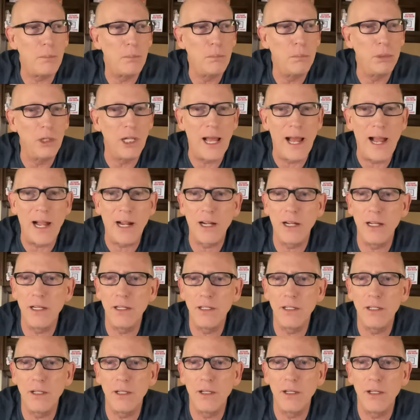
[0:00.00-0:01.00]
black
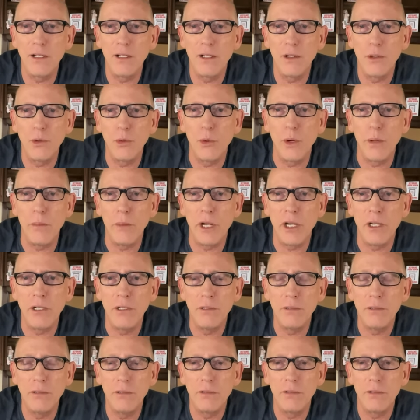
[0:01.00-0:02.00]
women
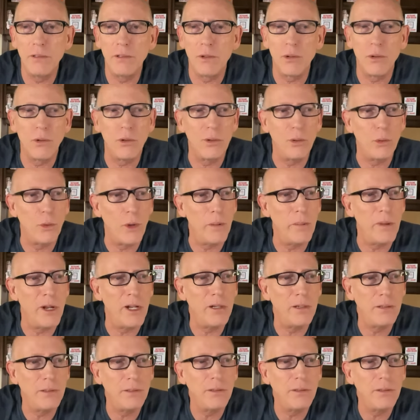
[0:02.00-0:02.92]
or women?